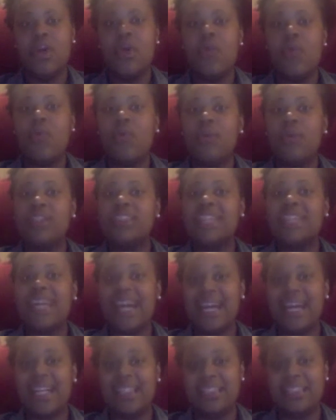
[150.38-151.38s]
One
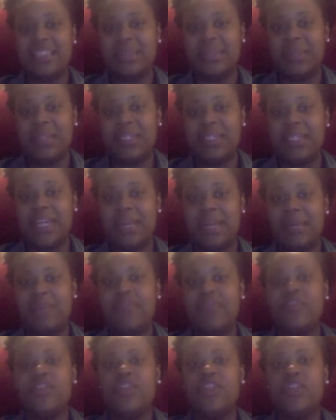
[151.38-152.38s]
psychologist by the name of
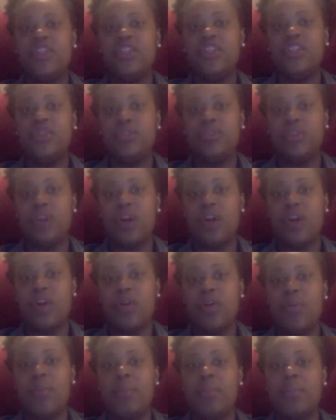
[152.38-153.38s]

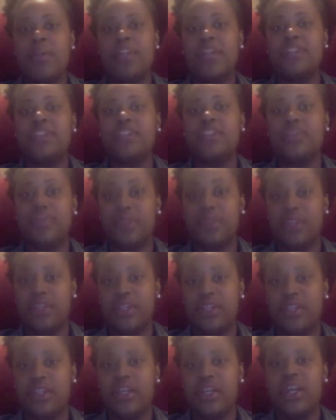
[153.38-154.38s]
Hugo Munsterberg
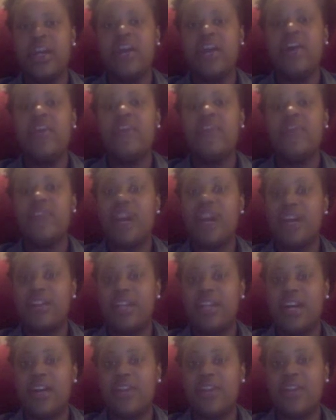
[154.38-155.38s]
found
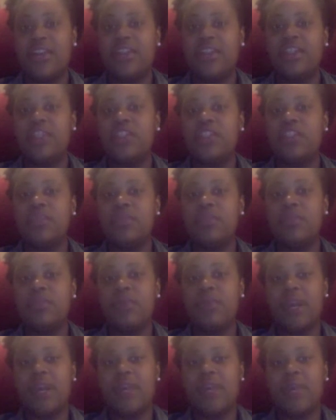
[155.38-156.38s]
out that the human
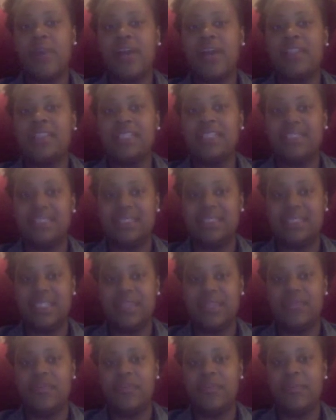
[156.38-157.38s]
brain processes
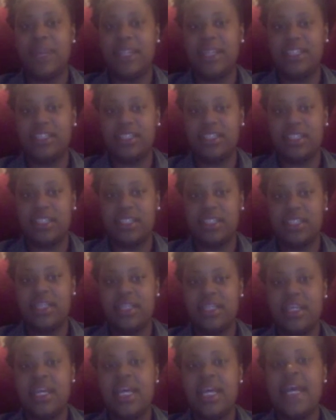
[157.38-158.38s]
information
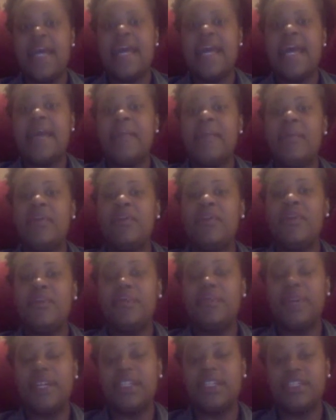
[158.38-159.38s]
and moving
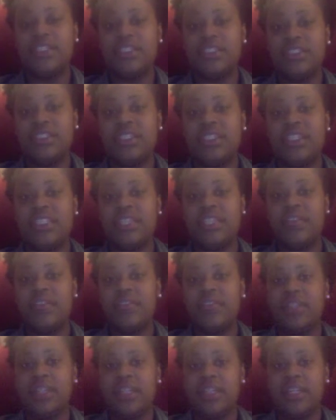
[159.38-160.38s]
pictures
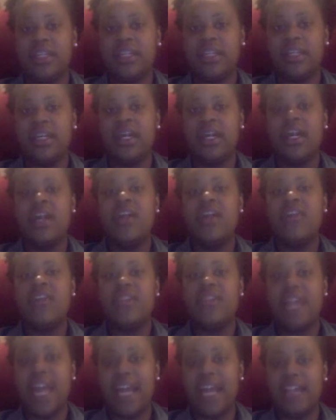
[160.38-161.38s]
differently than
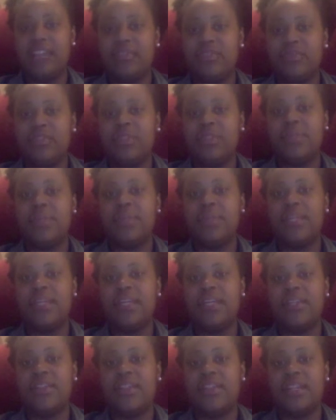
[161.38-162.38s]
actually
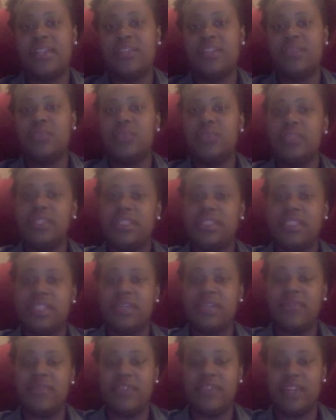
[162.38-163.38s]
being there to witness the
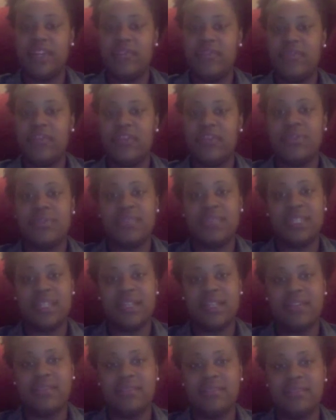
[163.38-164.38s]
event for themselves.